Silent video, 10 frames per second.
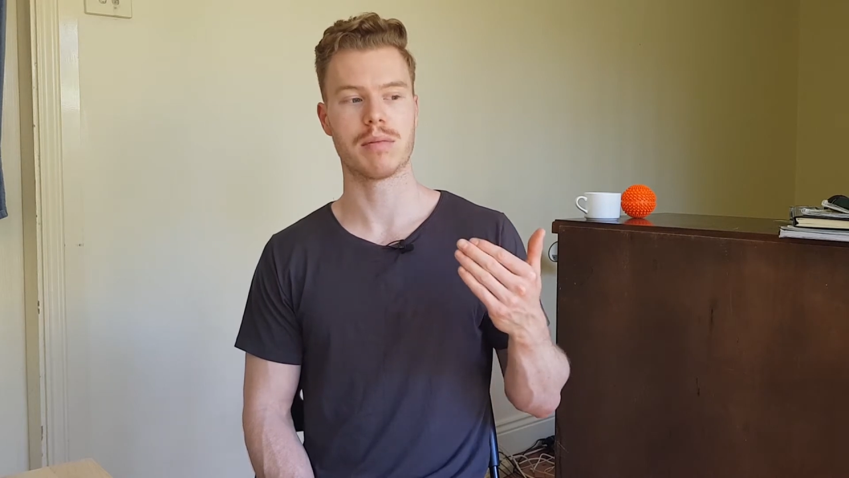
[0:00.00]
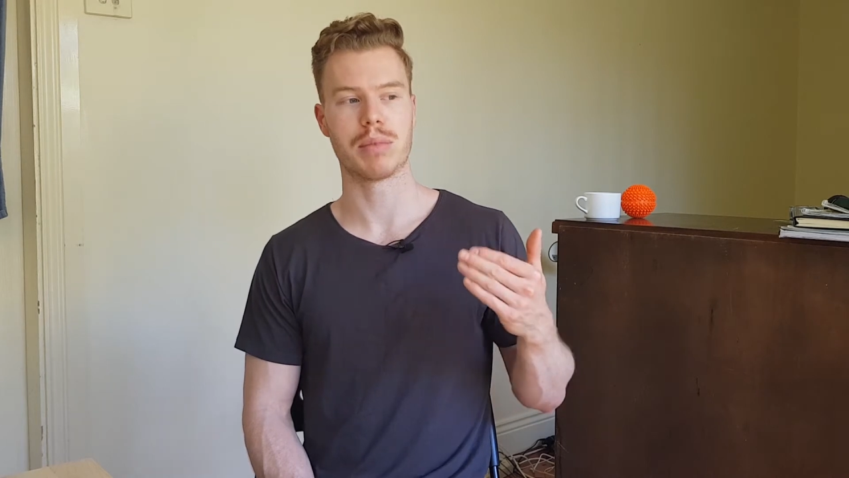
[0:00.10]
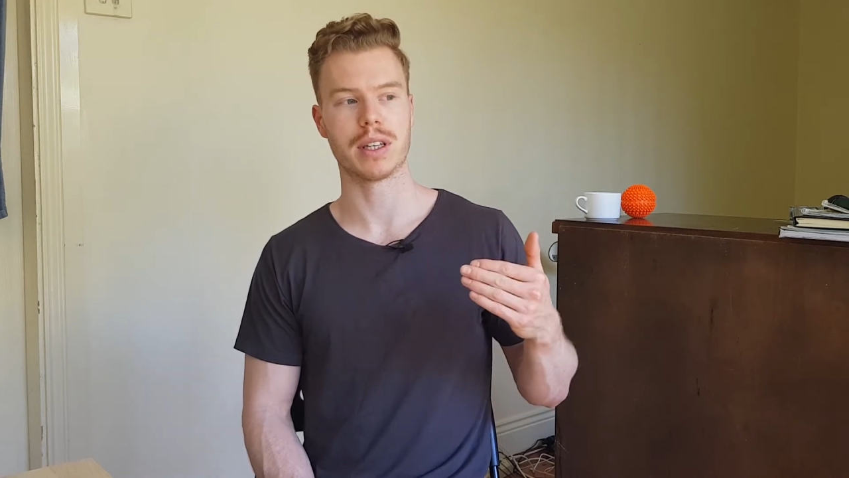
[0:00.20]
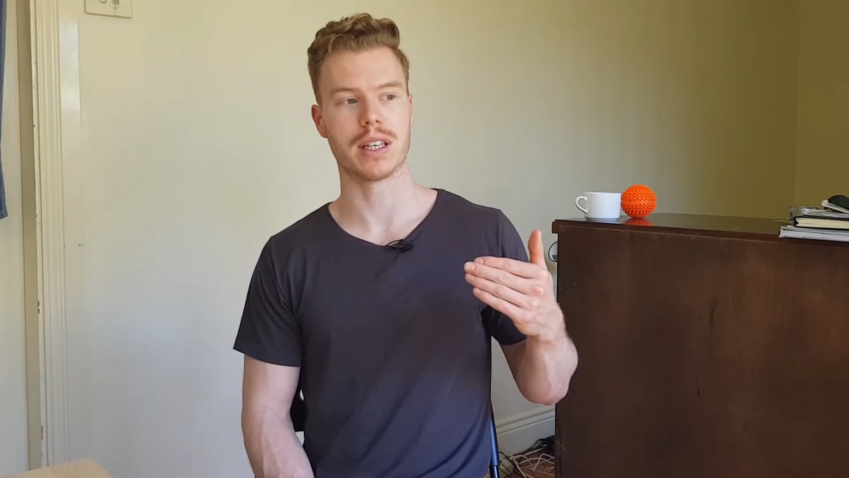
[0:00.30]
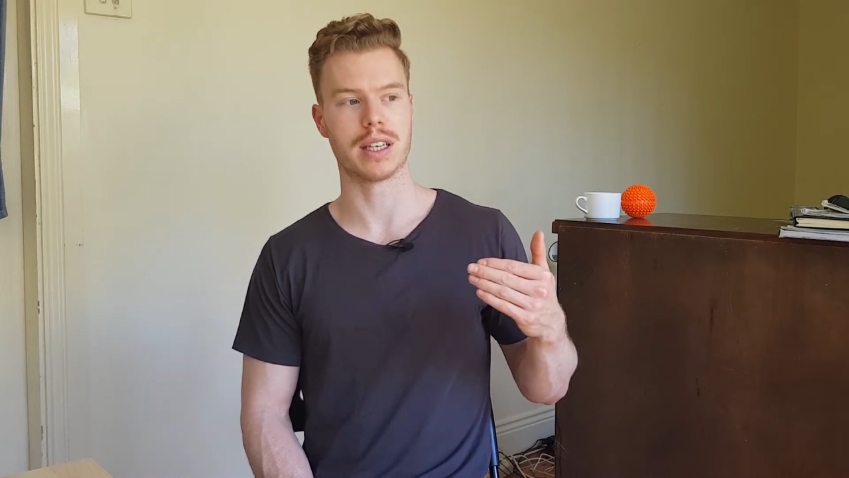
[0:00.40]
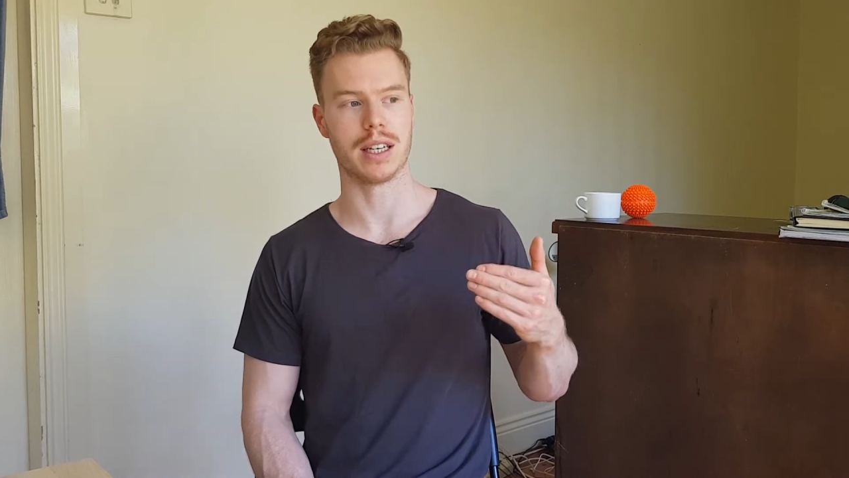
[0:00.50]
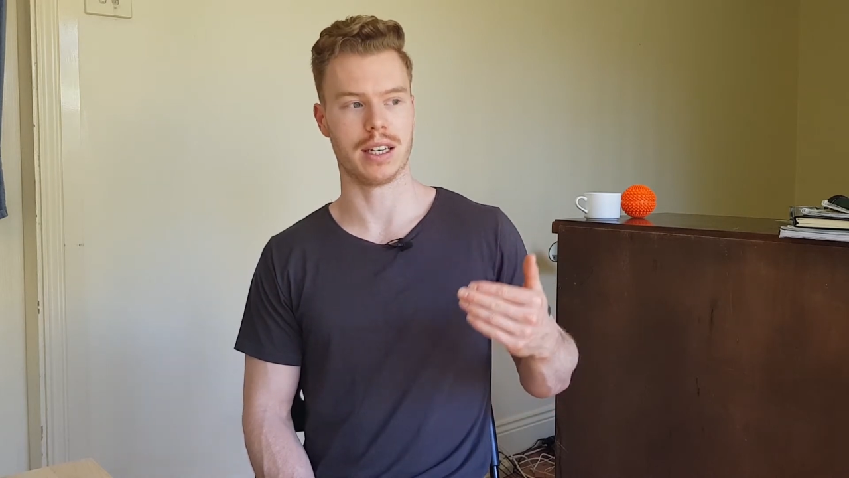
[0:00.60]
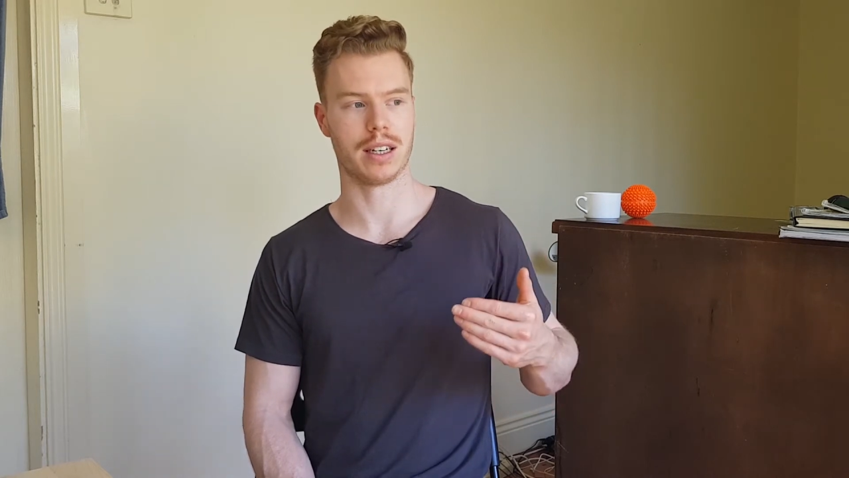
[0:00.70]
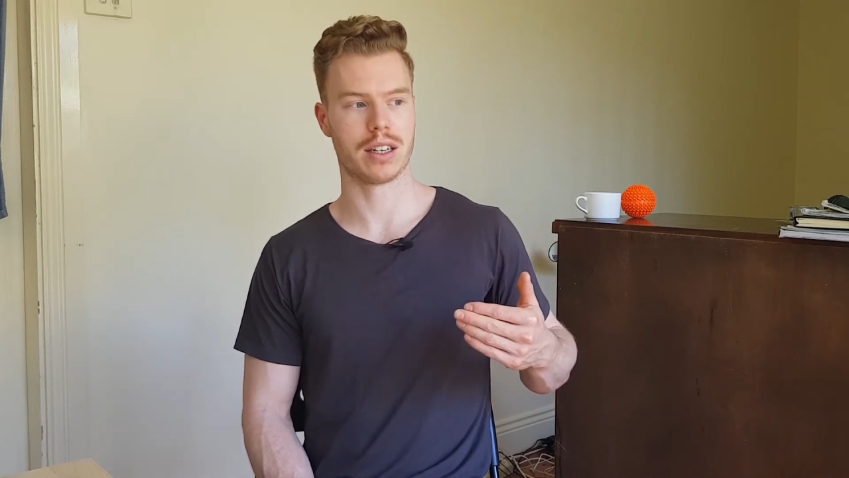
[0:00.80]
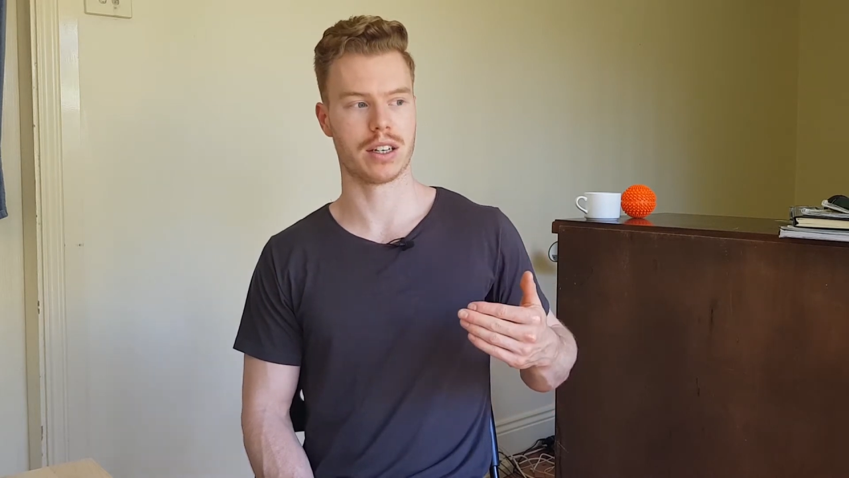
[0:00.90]

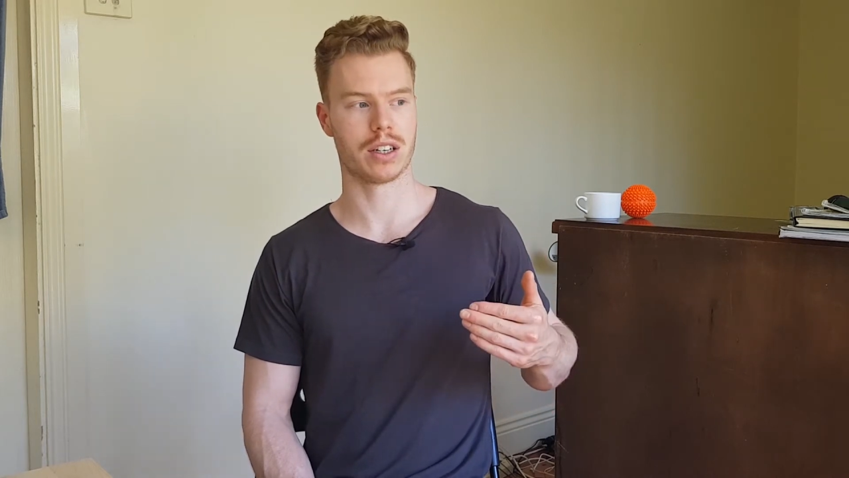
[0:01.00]
ability